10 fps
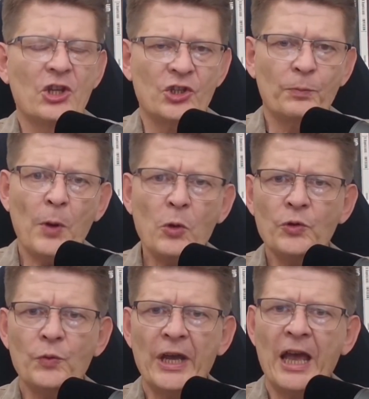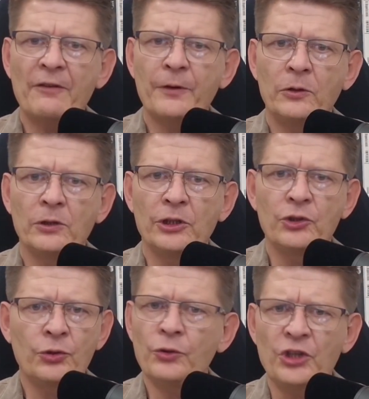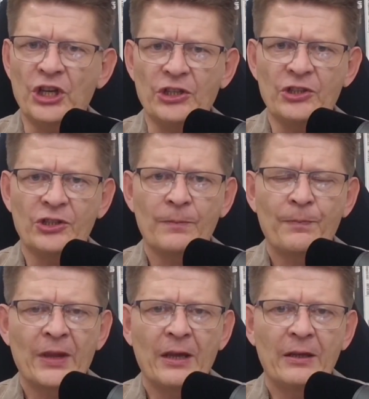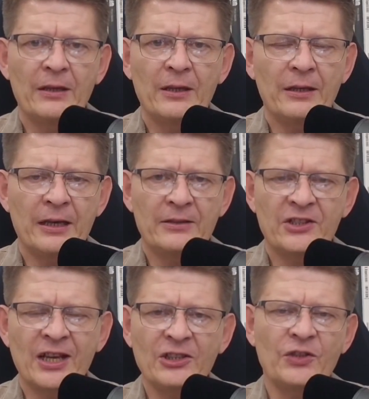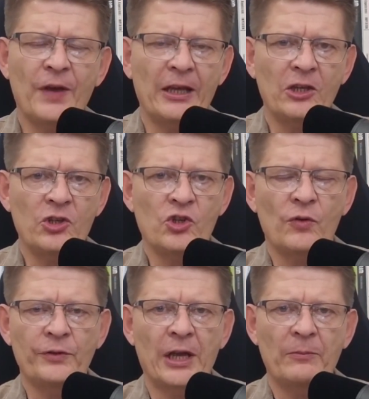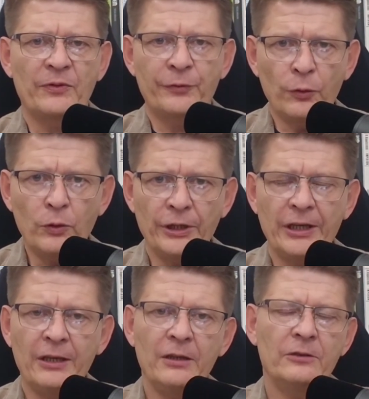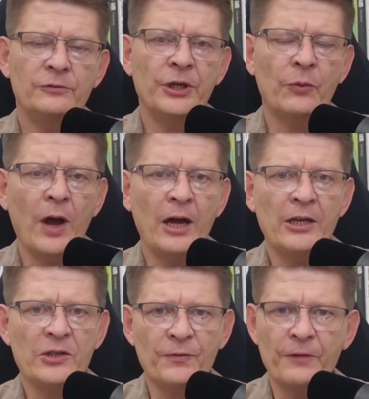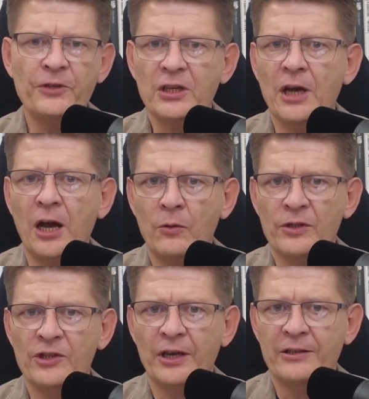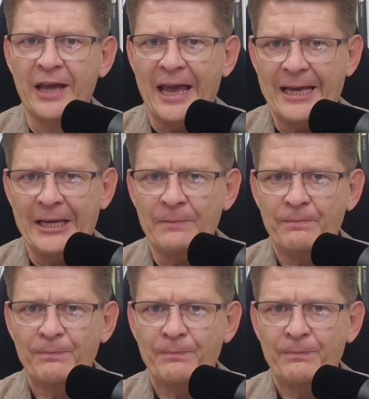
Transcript: Suppose we have only two needs, and satisfying each of them fully requires 15 hours a day.